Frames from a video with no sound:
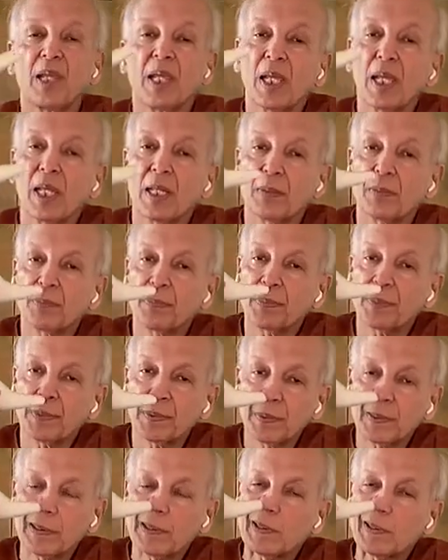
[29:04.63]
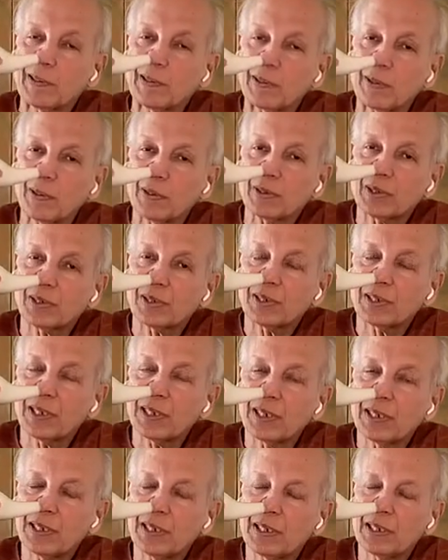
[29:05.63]
and put it in your
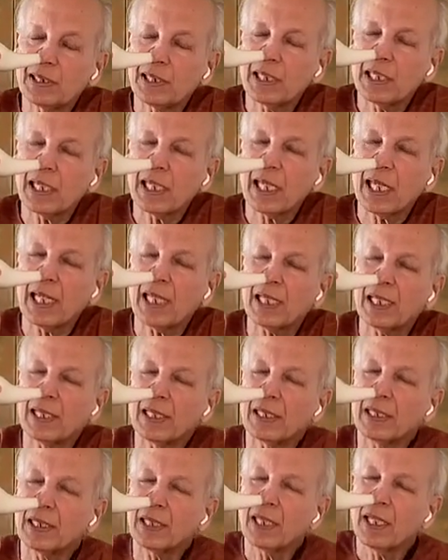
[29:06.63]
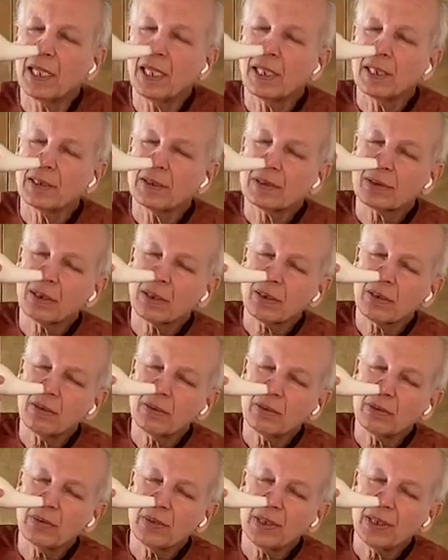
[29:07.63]
nostril, and
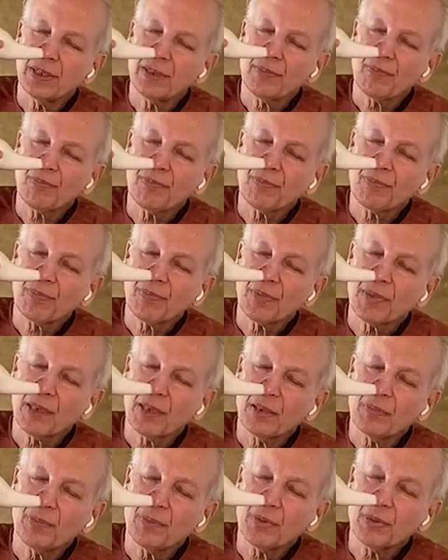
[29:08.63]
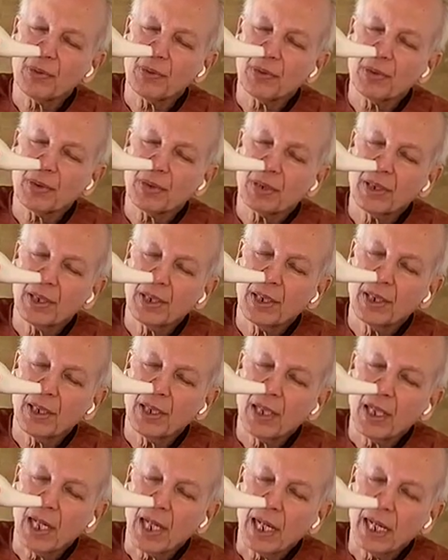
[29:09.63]
slowly keep your
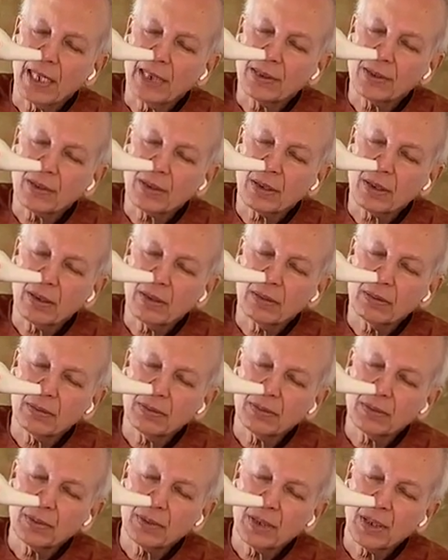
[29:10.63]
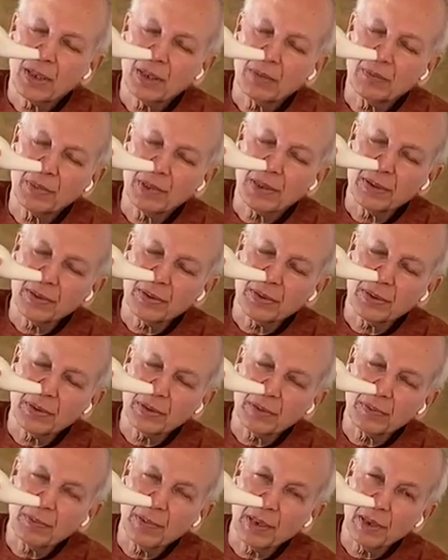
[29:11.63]
eyes closed, breathe through
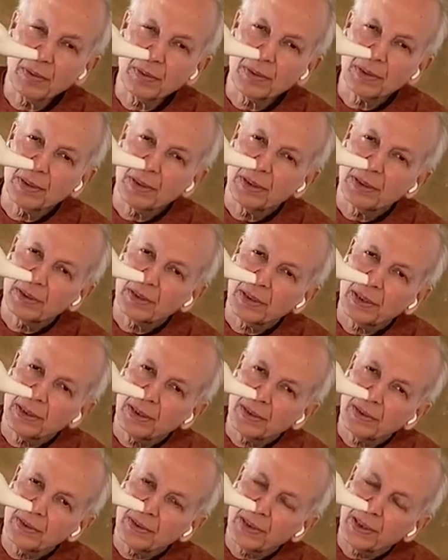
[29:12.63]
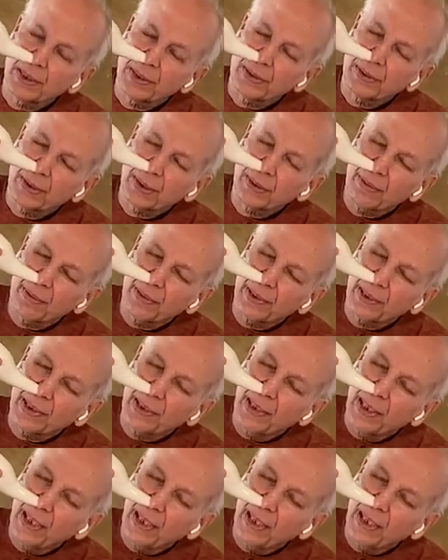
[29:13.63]
your mouth, turn your head slowly,